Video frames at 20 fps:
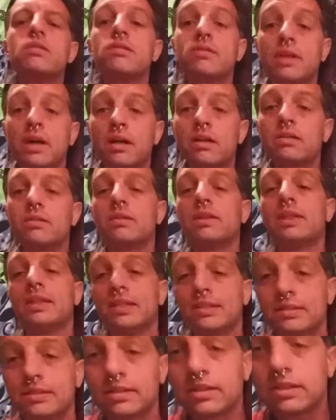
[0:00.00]
tell it,
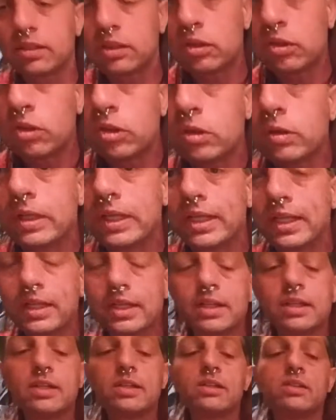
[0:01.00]
listen, you do it.
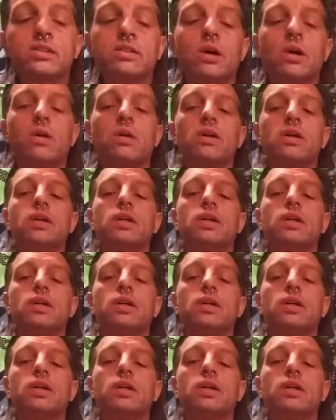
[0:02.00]
So,